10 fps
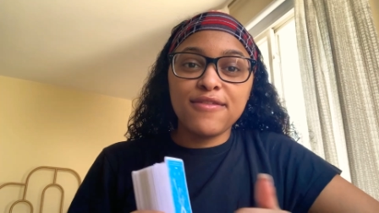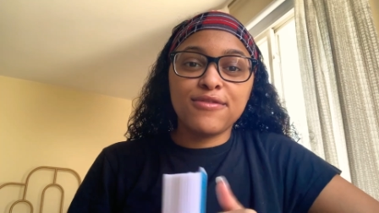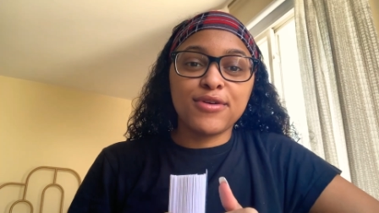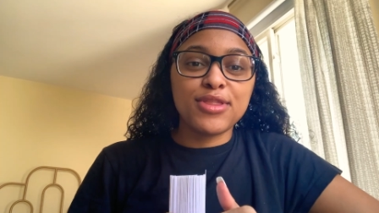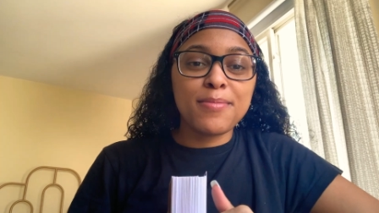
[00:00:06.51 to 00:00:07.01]

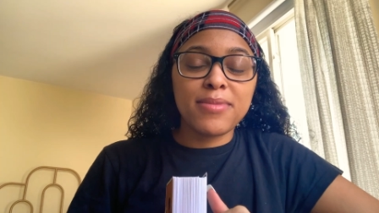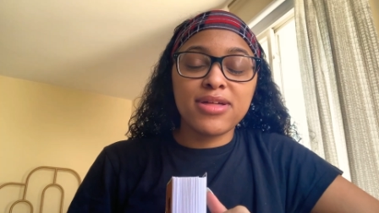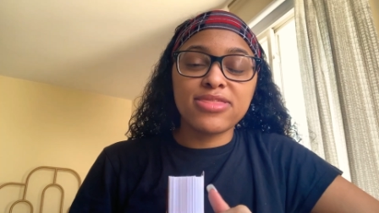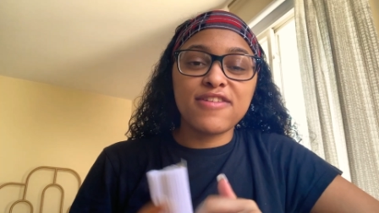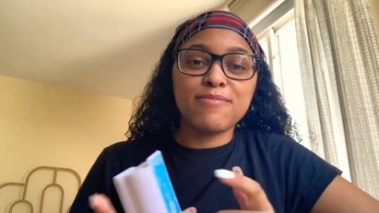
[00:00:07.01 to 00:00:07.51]
for the
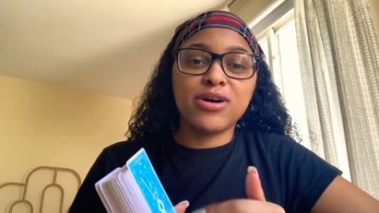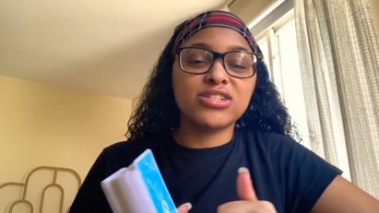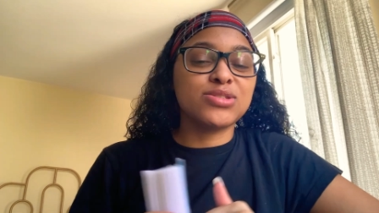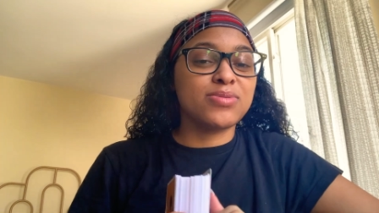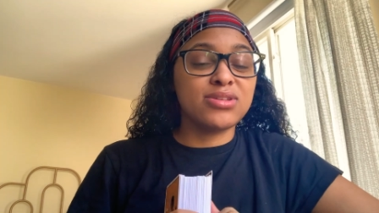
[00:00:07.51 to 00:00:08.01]
month of
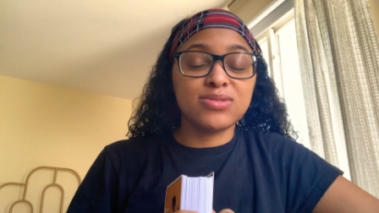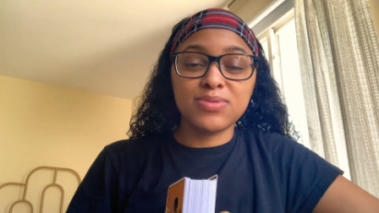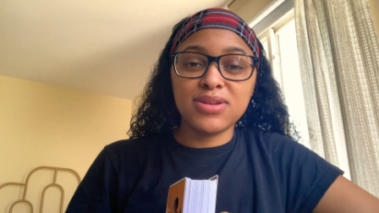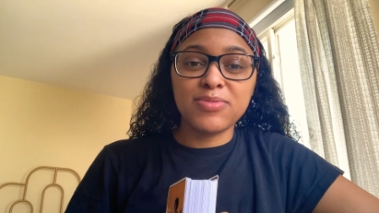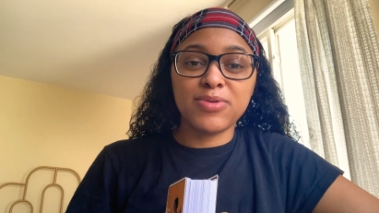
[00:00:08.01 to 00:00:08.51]
March
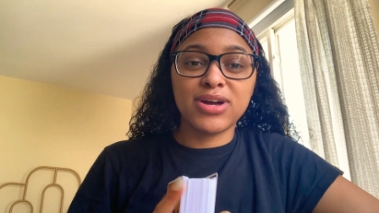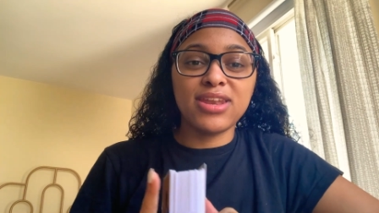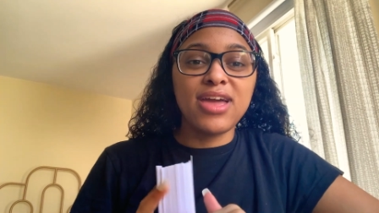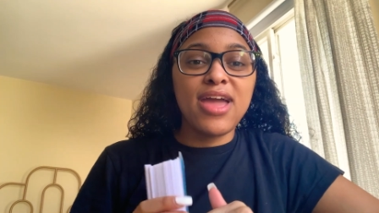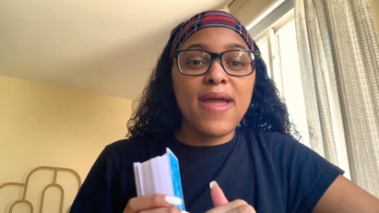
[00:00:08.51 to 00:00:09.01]
2021.